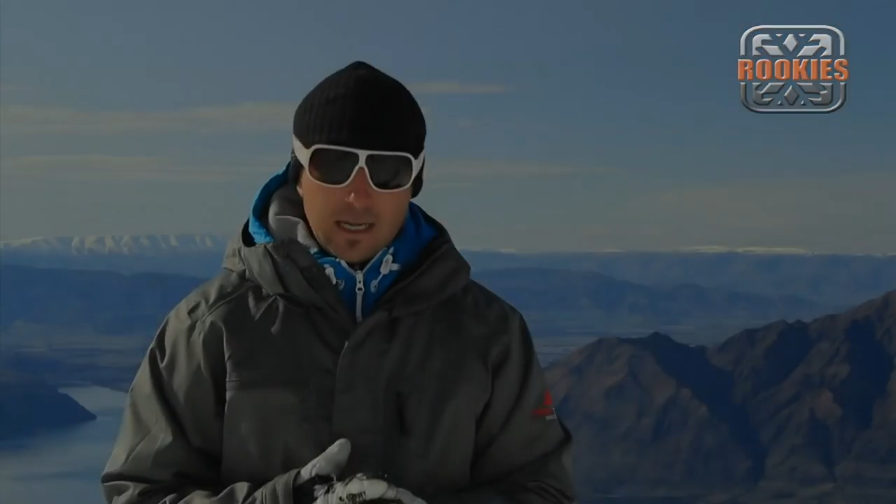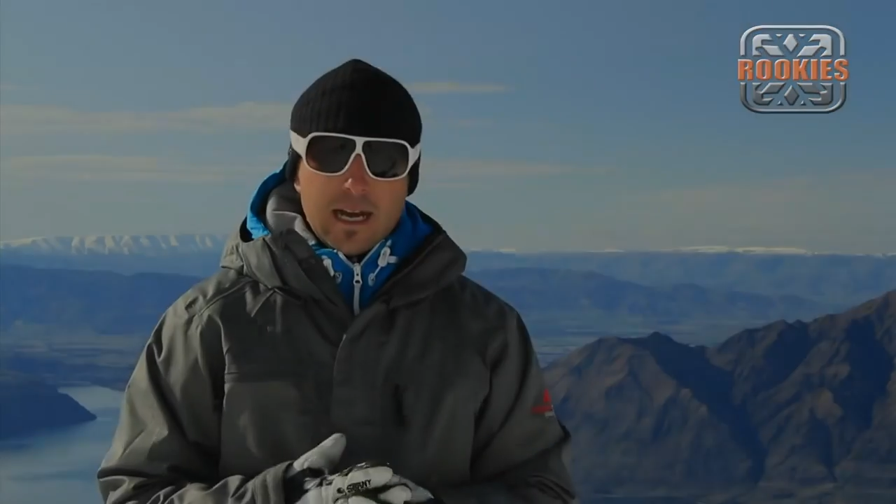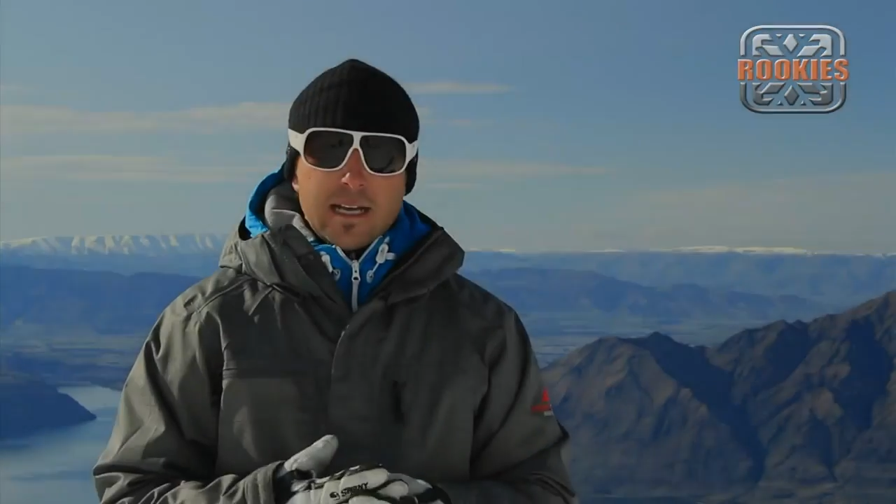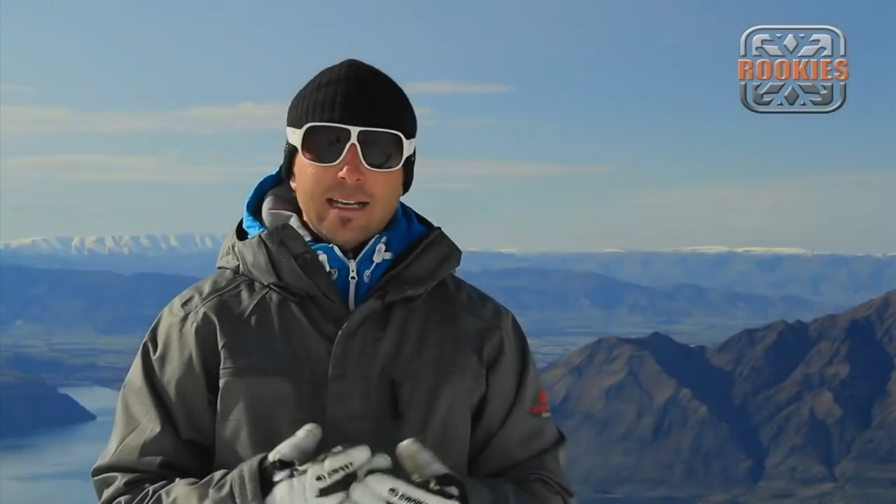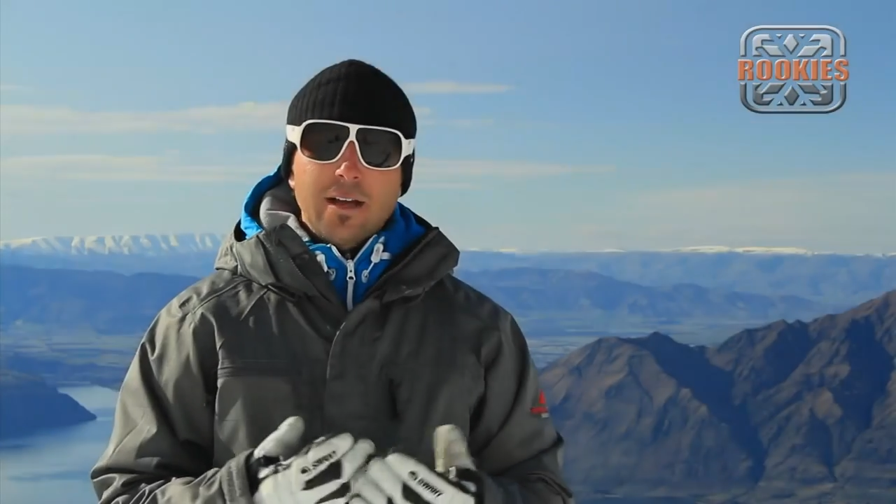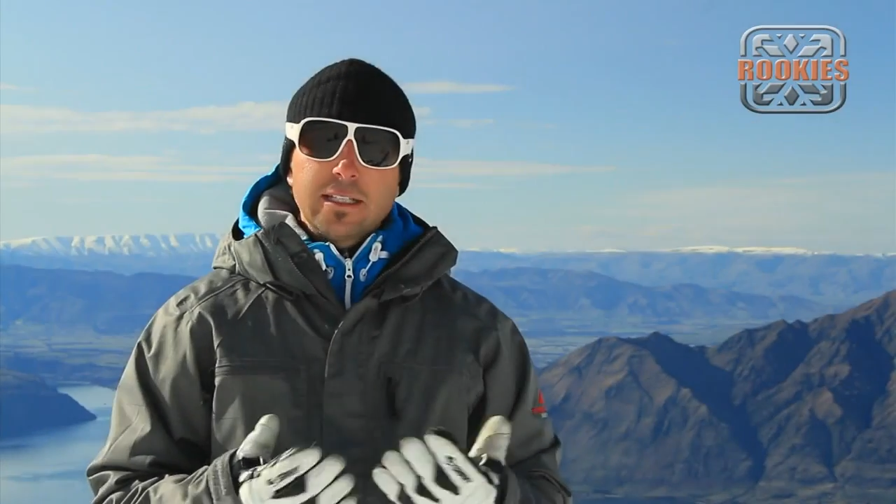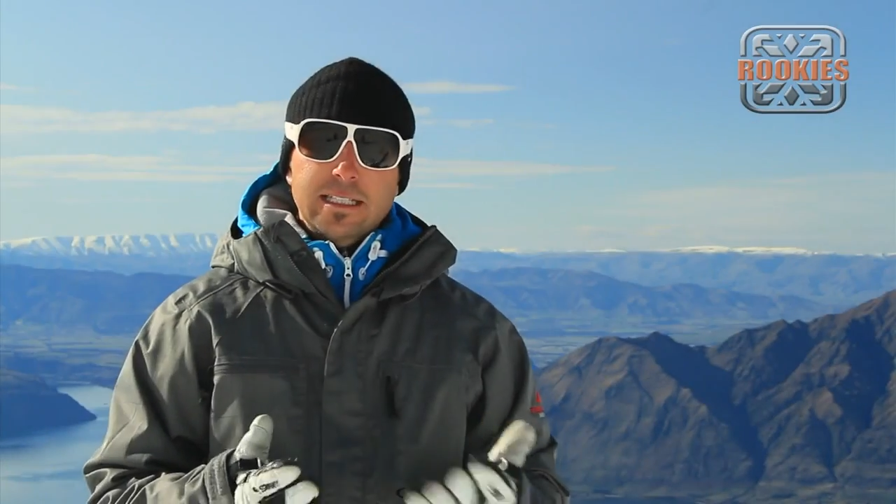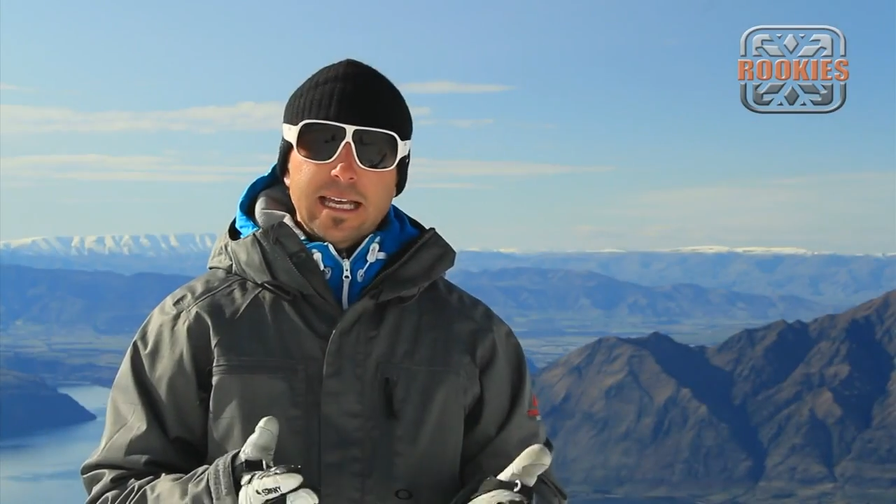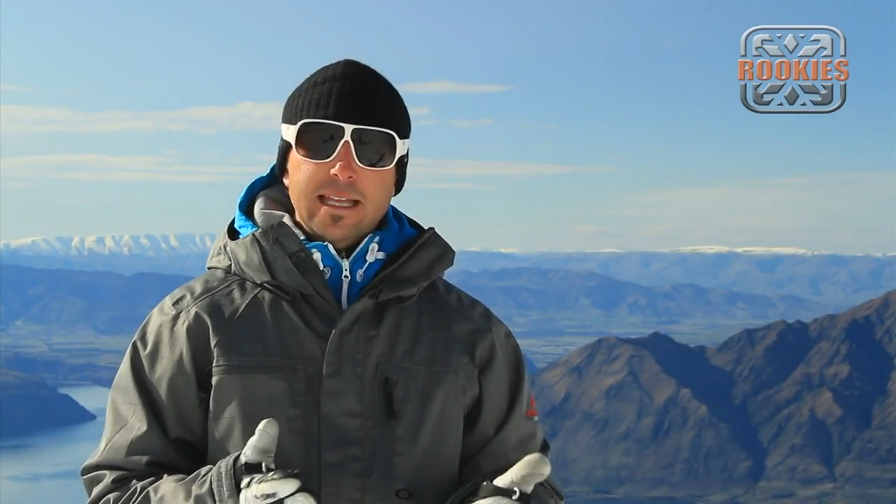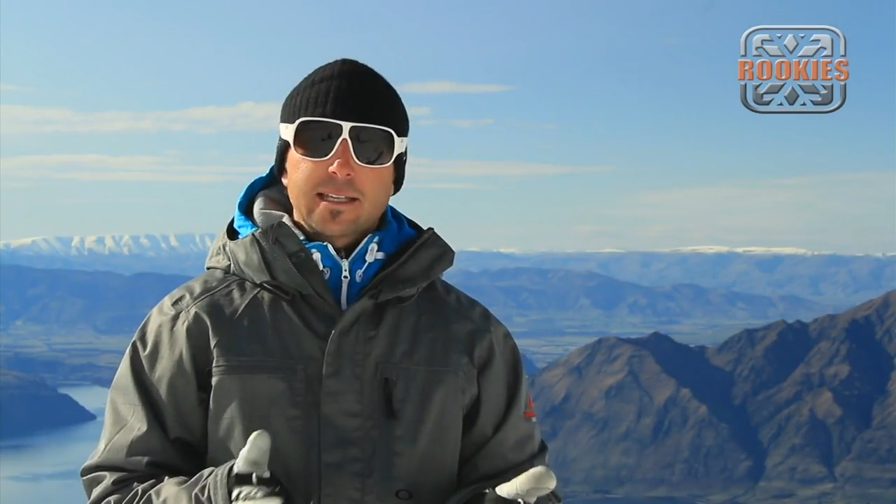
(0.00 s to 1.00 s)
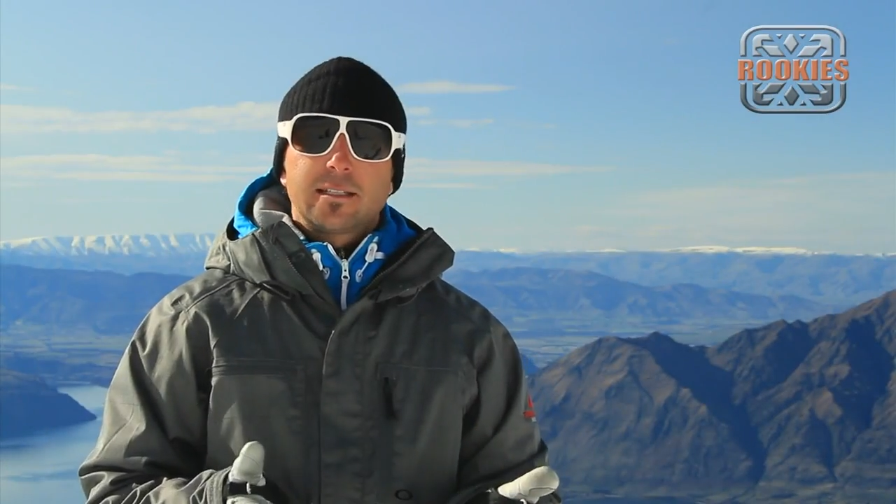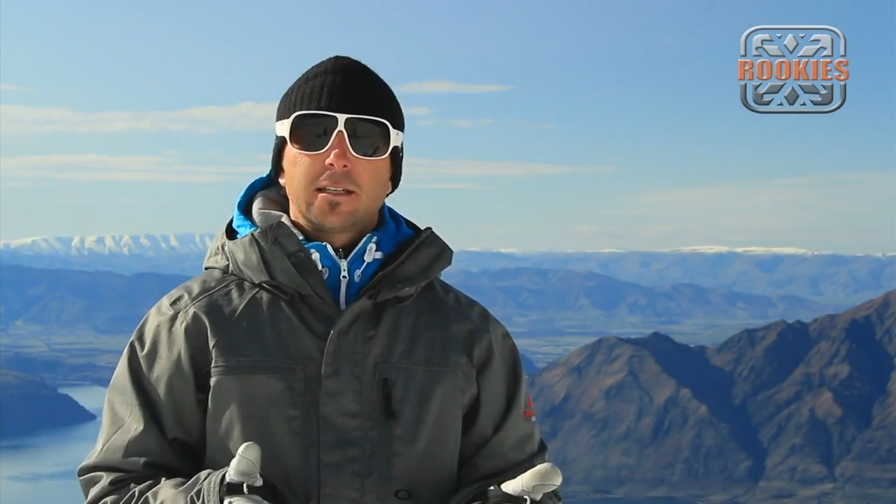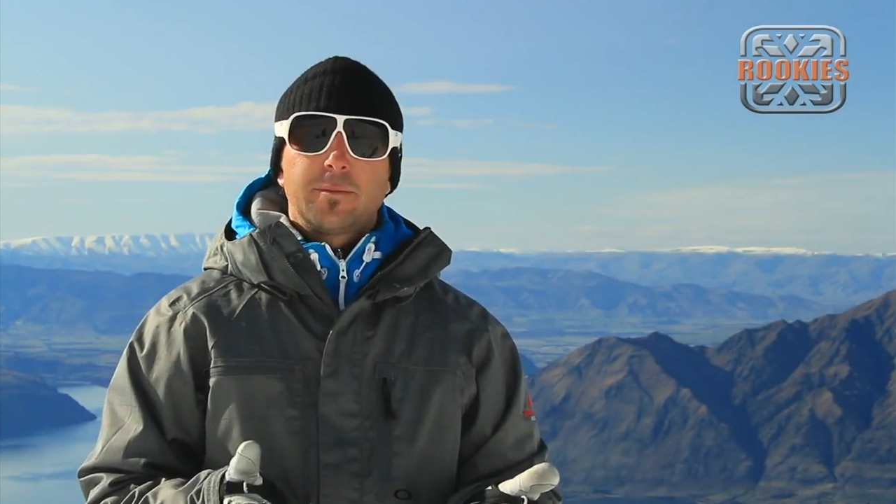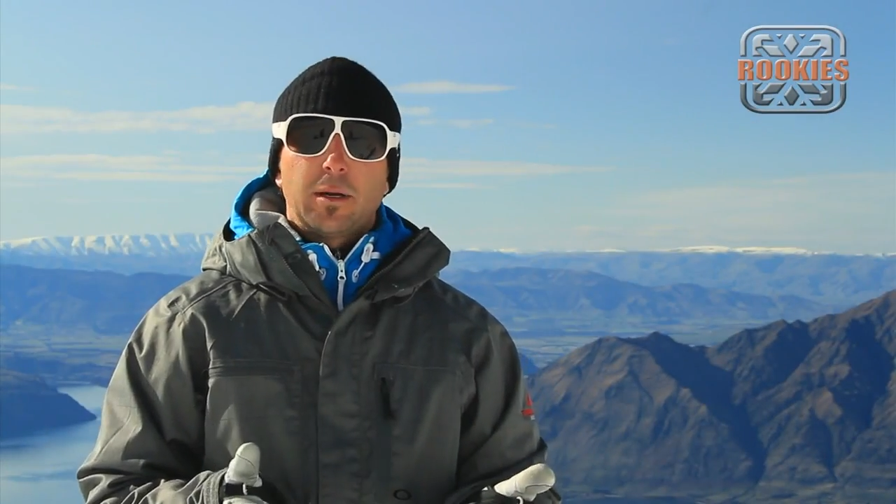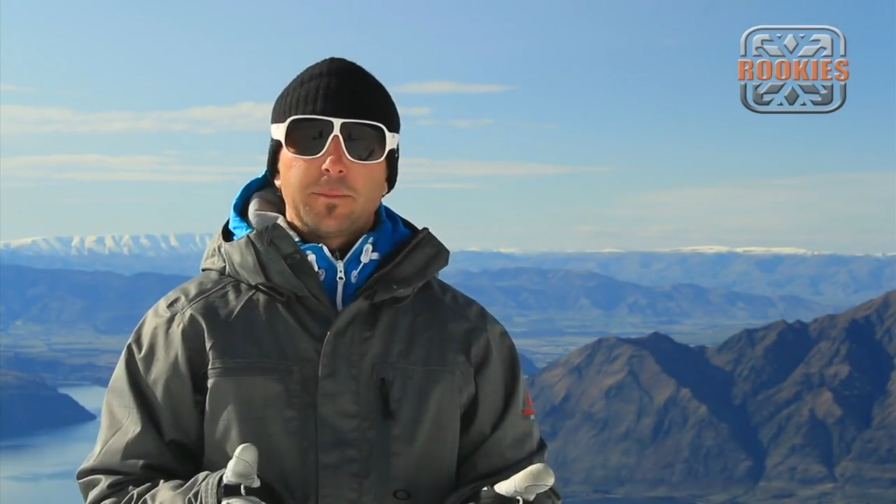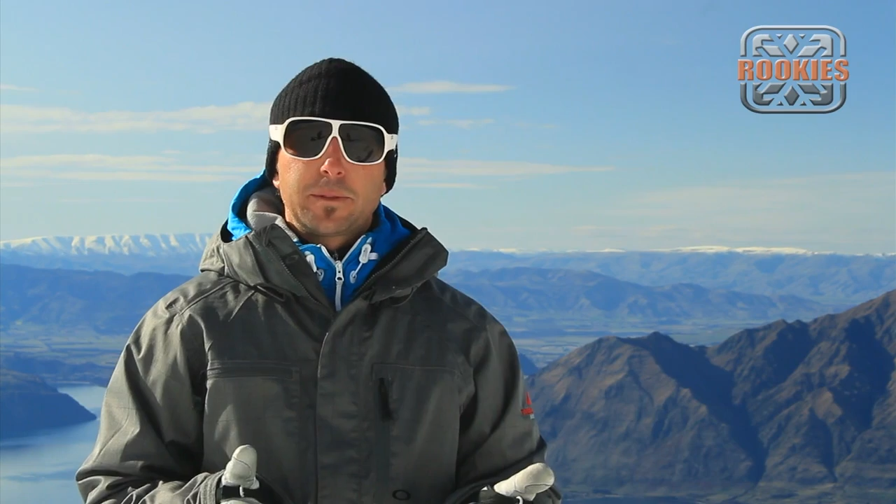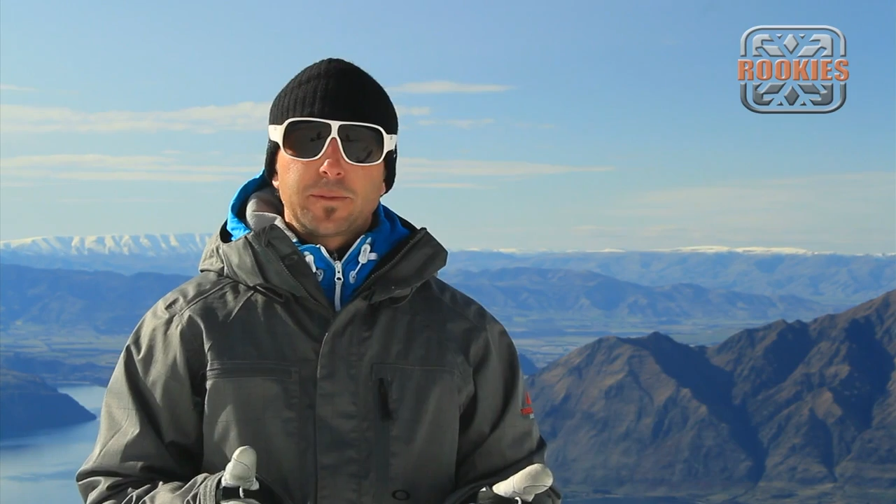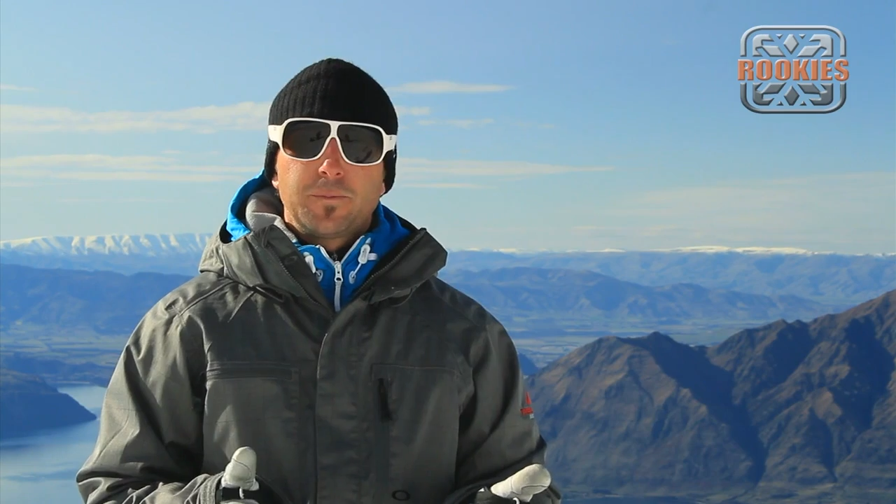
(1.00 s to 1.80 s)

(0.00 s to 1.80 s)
Now let's take this into the bumps.